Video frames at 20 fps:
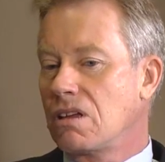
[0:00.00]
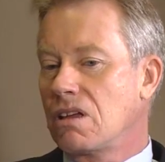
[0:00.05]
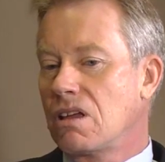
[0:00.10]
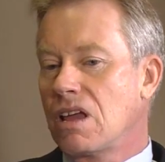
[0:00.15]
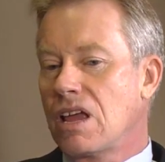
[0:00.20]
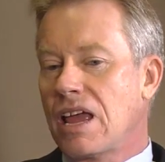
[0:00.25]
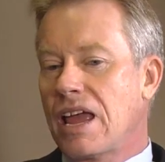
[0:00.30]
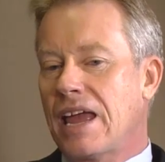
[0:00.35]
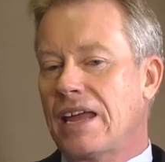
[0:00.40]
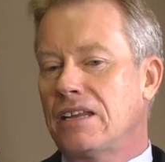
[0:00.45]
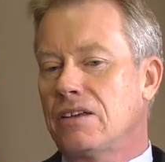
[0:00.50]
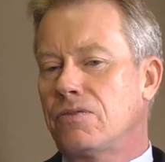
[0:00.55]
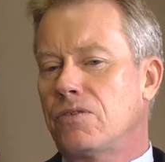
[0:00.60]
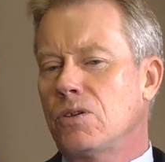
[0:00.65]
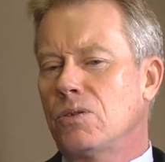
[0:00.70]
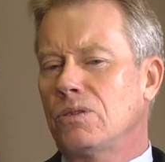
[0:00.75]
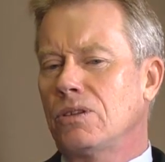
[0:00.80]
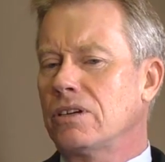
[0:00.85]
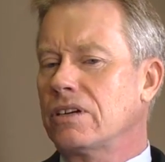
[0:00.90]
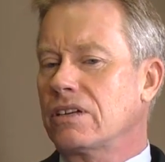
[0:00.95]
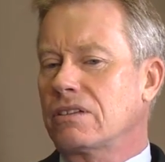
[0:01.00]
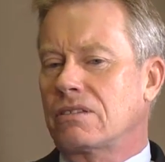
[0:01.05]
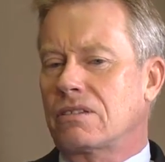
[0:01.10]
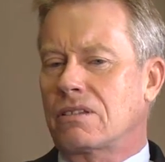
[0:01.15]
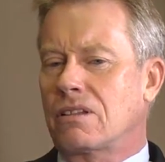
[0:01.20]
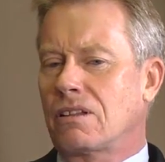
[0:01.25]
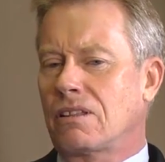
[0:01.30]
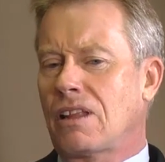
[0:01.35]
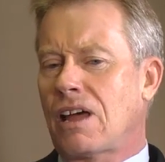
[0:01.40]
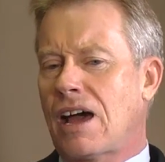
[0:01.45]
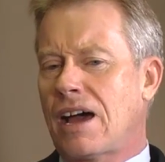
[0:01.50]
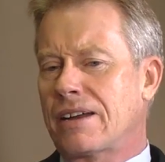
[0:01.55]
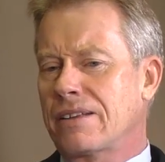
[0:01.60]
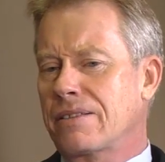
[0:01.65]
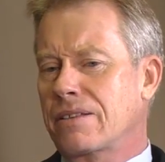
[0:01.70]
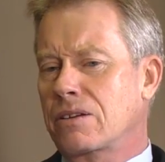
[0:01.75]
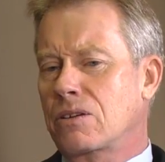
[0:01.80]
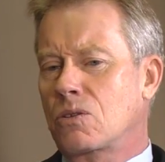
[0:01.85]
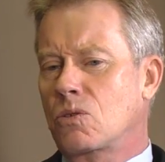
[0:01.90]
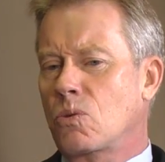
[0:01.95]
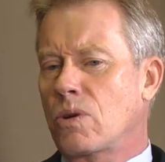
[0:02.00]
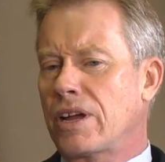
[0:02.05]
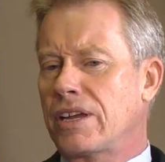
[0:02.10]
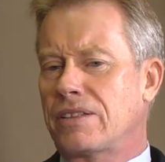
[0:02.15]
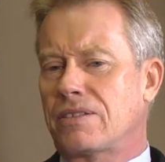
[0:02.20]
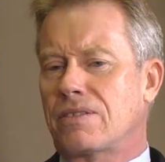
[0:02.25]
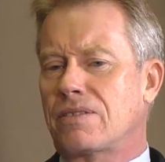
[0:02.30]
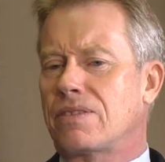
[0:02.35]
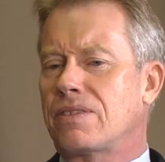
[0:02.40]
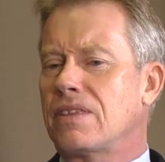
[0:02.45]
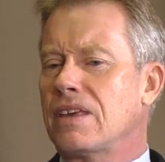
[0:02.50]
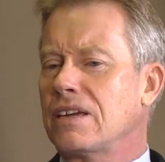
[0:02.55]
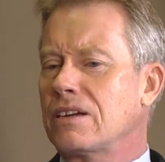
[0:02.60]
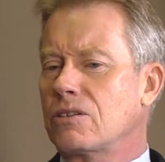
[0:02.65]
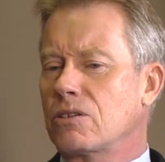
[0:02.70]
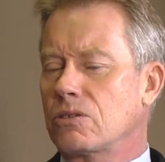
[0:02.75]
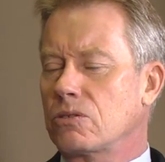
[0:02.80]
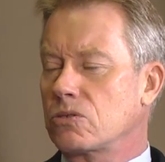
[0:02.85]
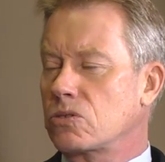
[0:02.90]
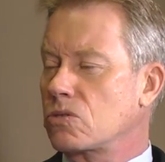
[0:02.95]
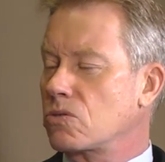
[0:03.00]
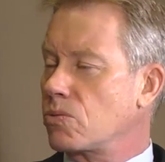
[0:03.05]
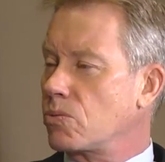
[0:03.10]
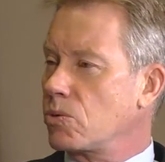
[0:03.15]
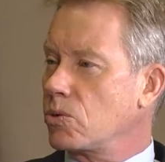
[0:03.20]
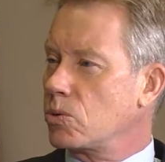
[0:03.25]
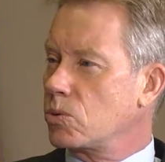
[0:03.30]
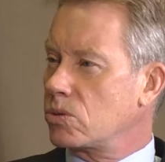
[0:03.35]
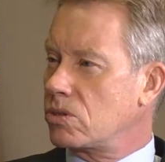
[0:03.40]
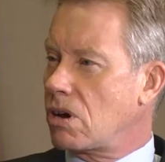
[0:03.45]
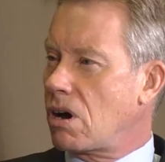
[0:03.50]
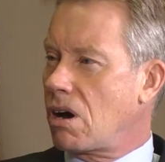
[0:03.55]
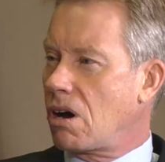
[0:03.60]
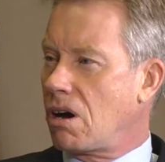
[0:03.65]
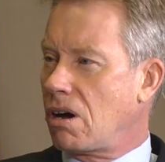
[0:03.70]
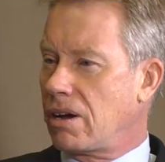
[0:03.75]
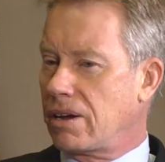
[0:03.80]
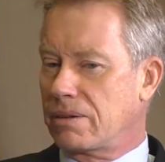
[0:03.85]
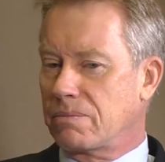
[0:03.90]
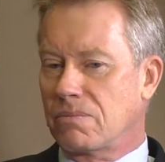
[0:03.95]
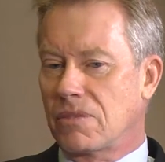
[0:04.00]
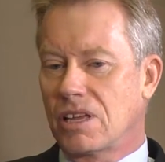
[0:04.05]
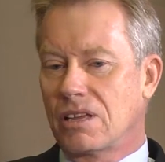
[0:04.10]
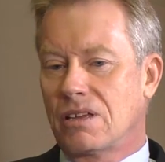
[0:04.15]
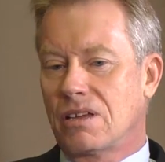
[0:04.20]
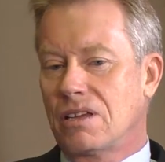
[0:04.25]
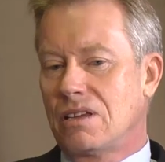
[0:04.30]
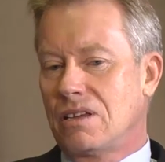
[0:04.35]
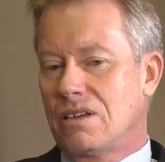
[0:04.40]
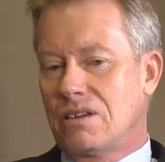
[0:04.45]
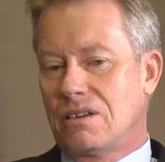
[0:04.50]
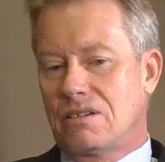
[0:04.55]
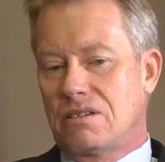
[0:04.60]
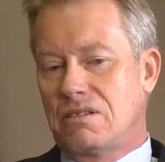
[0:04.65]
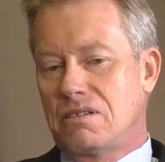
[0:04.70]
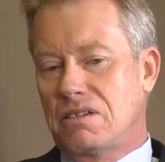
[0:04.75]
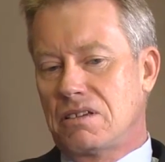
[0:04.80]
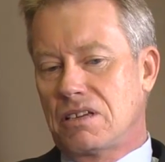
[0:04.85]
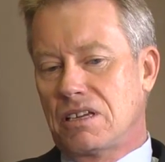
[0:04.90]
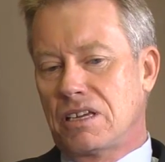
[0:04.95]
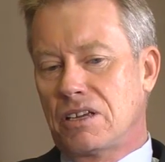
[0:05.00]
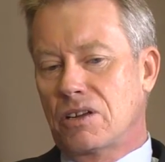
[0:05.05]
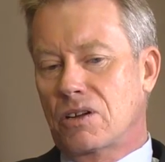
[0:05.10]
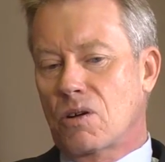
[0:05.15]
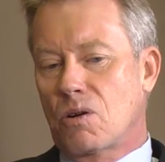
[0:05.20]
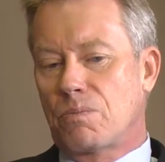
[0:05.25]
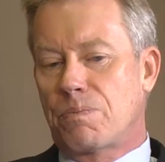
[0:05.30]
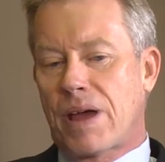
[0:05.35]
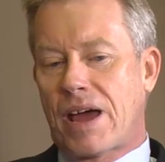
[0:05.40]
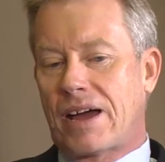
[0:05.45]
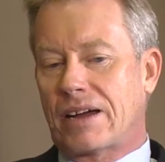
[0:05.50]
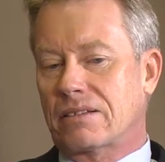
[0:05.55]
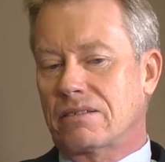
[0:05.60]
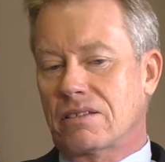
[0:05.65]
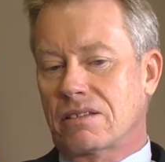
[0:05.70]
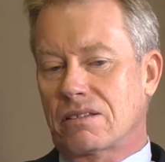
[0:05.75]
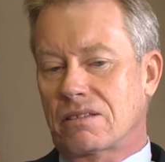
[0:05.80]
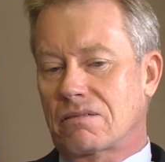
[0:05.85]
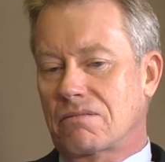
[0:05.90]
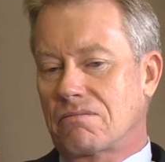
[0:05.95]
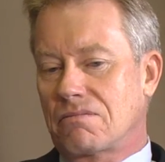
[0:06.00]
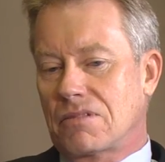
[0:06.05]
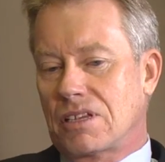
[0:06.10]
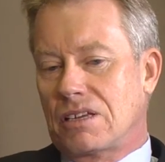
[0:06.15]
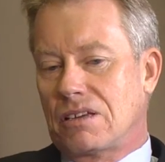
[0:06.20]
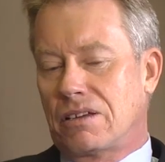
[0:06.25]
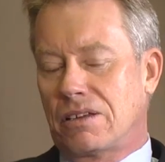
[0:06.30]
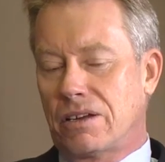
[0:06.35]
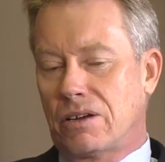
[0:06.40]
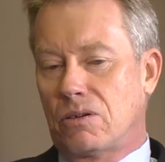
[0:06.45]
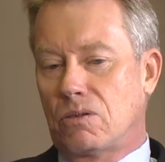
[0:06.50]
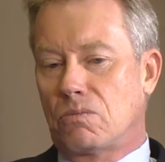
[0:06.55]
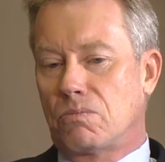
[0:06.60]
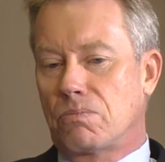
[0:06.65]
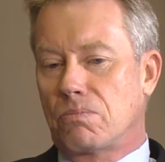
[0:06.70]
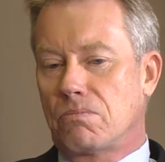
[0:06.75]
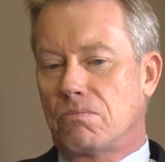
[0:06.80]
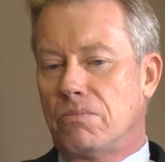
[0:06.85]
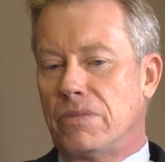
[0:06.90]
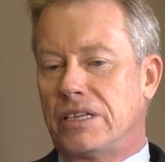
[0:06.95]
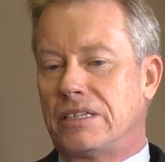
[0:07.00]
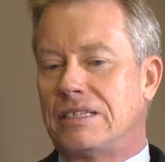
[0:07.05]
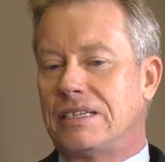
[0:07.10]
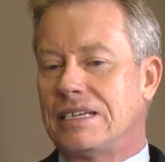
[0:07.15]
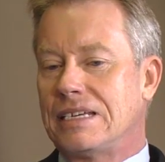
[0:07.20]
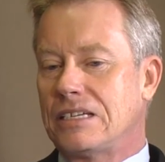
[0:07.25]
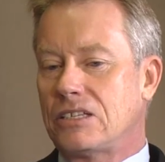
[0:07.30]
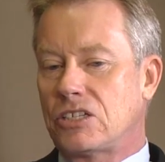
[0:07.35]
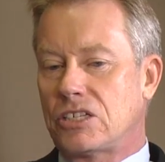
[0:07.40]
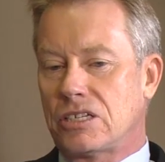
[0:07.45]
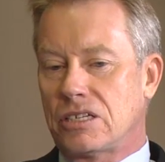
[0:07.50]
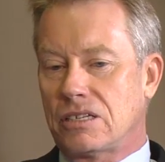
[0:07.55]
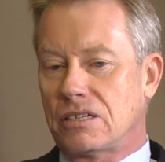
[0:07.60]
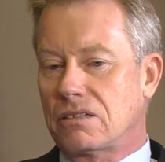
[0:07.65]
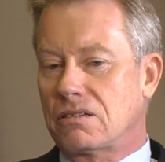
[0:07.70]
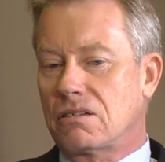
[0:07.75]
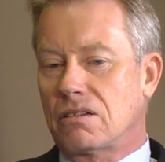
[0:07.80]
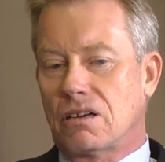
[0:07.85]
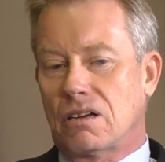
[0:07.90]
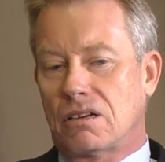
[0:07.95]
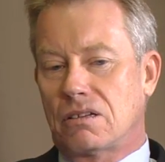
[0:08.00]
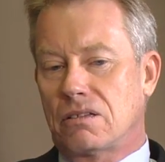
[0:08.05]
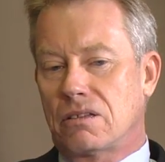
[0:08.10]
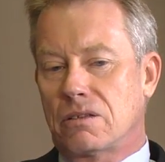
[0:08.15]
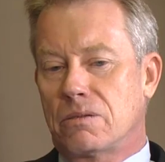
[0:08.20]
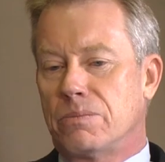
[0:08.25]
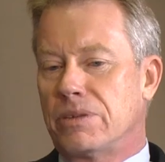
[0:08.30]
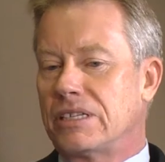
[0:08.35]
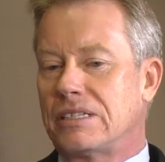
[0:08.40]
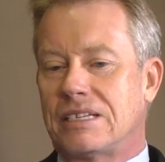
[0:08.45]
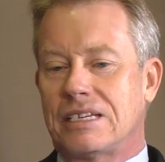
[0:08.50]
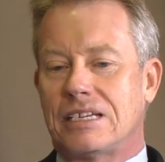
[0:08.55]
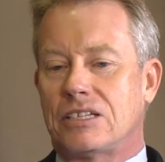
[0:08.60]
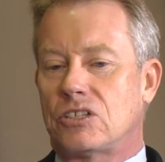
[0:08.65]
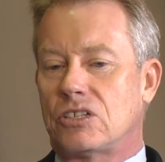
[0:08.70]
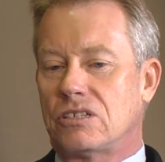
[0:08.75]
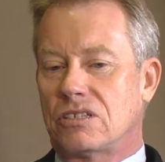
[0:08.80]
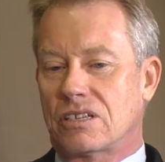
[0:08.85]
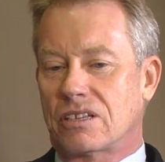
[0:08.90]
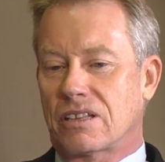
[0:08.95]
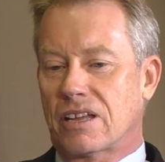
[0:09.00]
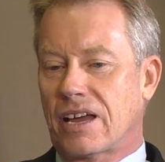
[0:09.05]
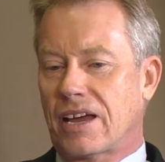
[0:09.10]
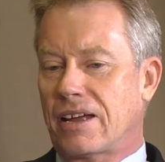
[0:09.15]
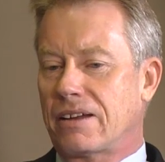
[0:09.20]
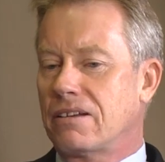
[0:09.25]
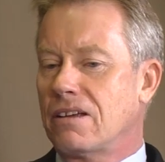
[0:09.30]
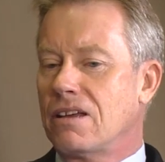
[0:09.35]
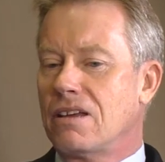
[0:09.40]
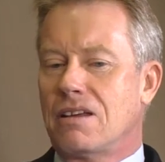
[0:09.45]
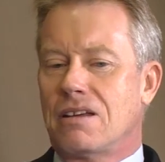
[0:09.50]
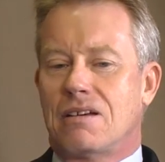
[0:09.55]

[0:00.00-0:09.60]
Yeah. And if you look at a lot of the great thinkers through time, you go back to, Medici, the Medicis and that.